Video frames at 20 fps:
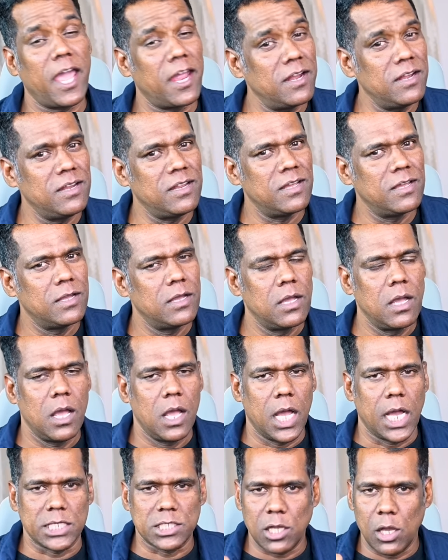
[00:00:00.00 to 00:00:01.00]
And
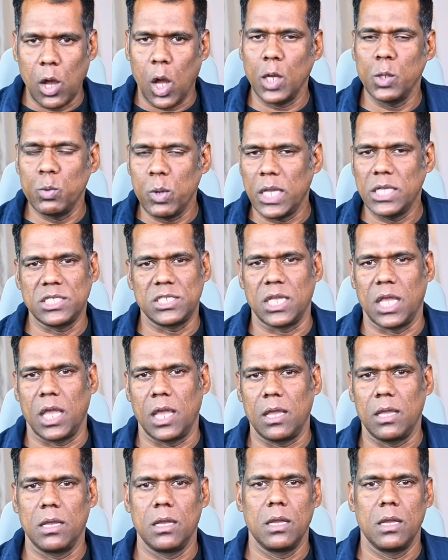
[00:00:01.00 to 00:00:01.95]
as I always say,